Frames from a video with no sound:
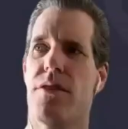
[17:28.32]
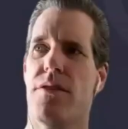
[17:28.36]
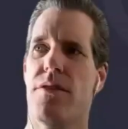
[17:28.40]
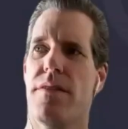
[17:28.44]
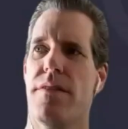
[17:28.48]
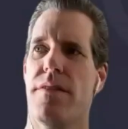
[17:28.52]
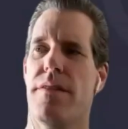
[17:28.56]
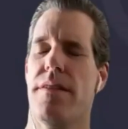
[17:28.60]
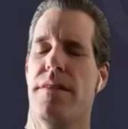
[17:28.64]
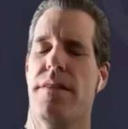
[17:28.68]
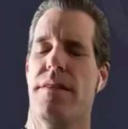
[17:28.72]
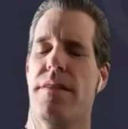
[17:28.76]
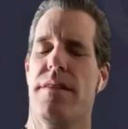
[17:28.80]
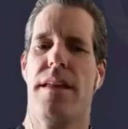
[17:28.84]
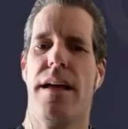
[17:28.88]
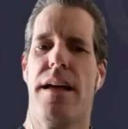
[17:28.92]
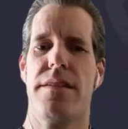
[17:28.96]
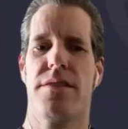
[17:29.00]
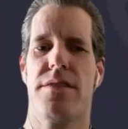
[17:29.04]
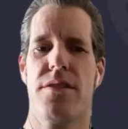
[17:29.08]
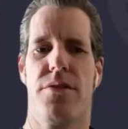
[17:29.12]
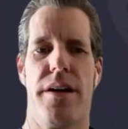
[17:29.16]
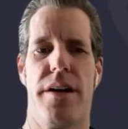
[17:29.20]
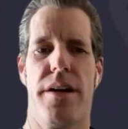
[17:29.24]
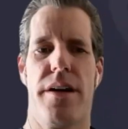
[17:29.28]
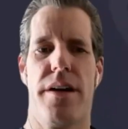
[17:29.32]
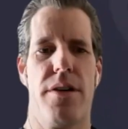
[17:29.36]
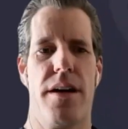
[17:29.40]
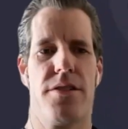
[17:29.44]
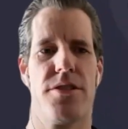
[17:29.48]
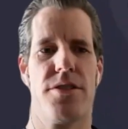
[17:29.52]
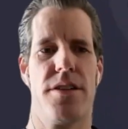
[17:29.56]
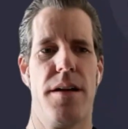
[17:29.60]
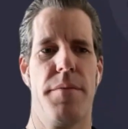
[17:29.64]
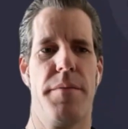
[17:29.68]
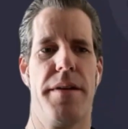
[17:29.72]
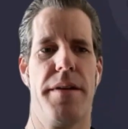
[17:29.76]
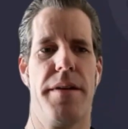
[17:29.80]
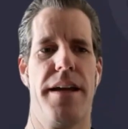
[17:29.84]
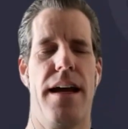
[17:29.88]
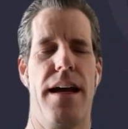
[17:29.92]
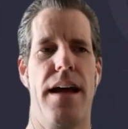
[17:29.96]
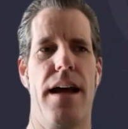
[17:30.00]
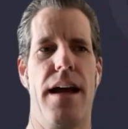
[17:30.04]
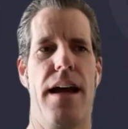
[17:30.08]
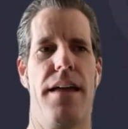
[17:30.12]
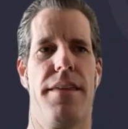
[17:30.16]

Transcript: so that's a great question i mean